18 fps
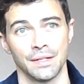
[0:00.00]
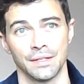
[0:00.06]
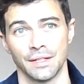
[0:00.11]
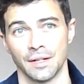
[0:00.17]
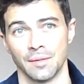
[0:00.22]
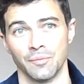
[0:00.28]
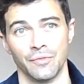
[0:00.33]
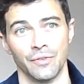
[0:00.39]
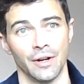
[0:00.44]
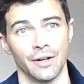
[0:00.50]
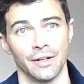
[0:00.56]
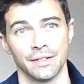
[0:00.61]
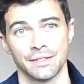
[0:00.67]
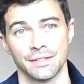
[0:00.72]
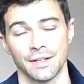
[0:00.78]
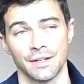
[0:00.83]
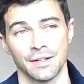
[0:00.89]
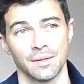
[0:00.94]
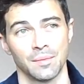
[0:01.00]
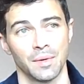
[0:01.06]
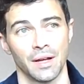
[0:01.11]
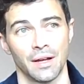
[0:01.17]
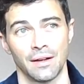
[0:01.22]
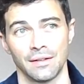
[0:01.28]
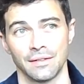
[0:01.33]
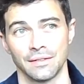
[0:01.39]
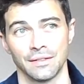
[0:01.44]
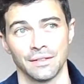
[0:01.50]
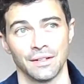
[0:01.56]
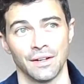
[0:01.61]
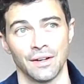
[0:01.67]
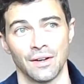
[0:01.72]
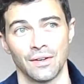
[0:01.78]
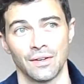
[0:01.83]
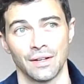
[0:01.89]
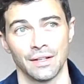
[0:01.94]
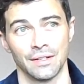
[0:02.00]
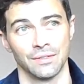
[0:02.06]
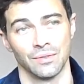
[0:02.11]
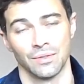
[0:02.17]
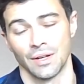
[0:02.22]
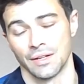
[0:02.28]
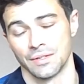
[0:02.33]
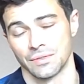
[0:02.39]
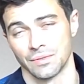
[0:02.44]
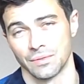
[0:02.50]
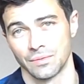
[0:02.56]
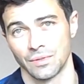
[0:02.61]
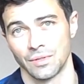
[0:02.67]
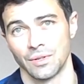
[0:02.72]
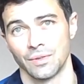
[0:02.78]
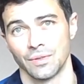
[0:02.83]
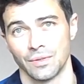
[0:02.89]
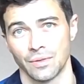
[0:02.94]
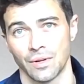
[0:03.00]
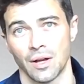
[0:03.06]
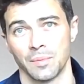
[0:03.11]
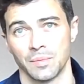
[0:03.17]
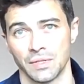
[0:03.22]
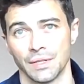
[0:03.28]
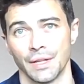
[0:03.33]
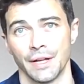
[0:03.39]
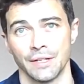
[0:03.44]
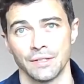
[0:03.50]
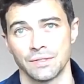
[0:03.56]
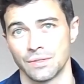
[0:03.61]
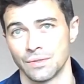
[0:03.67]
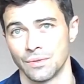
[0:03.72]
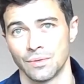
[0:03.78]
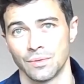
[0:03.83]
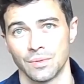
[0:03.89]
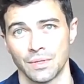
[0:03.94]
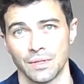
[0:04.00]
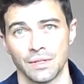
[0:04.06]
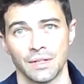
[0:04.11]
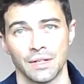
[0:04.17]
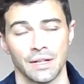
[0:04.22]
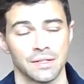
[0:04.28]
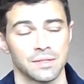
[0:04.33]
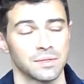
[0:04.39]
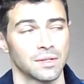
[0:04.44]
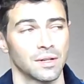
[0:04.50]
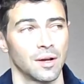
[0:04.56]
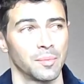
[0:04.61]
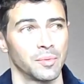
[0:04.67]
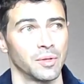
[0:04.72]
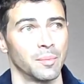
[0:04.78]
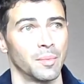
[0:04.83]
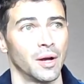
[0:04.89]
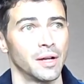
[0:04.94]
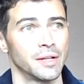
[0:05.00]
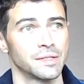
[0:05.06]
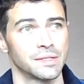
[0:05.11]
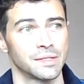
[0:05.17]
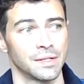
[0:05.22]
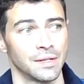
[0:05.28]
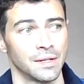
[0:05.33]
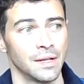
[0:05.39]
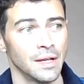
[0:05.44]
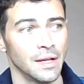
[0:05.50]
that I'm very excited about, you know, and you guys will, you know, they'll come to light soon within the next couple of months, and